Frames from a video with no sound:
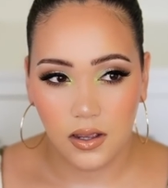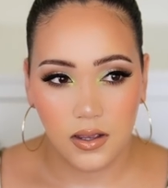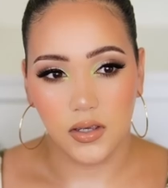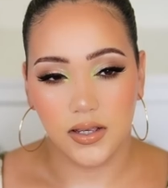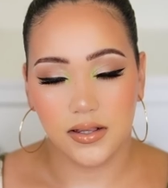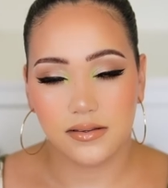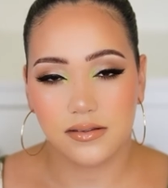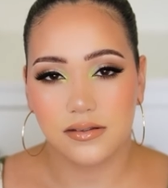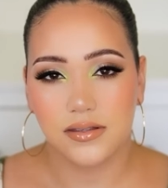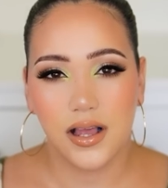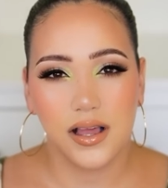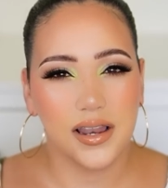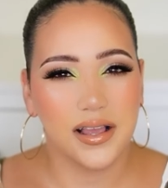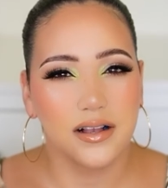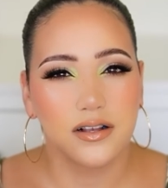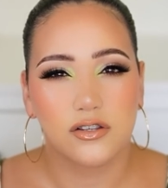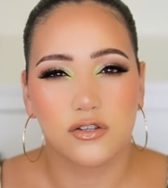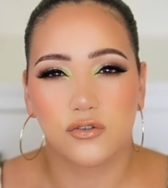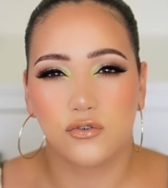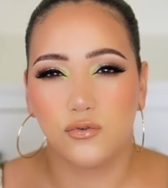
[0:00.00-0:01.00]
It's not
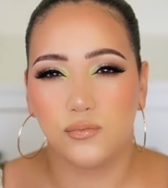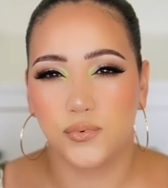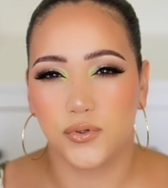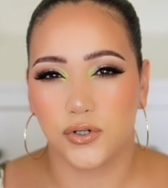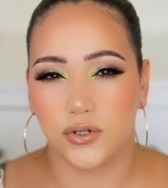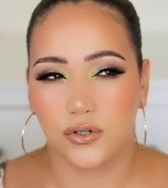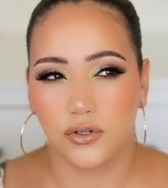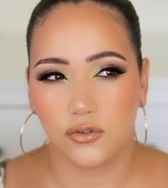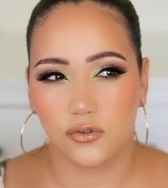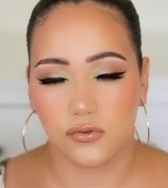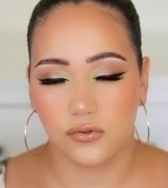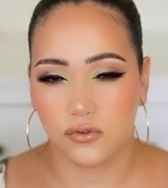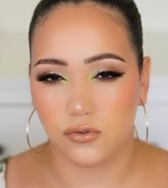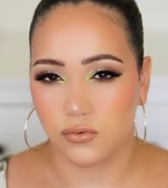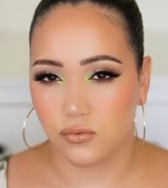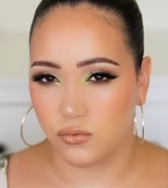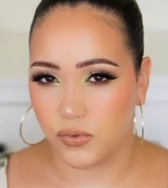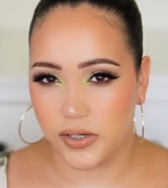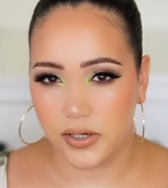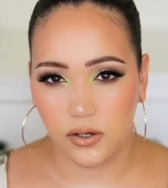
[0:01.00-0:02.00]
like a super
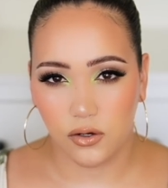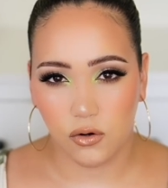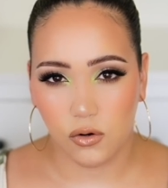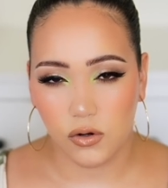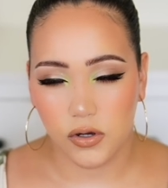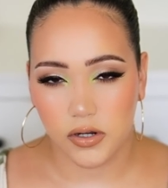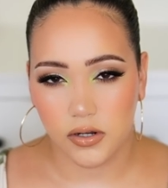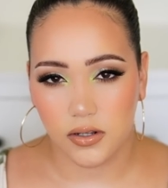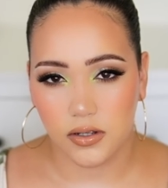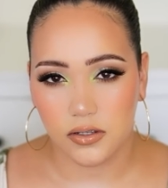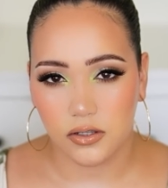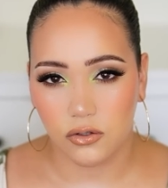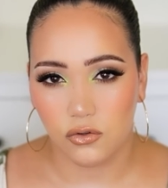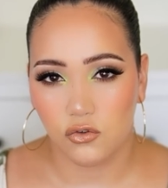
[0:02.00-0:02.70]
sweet coconut.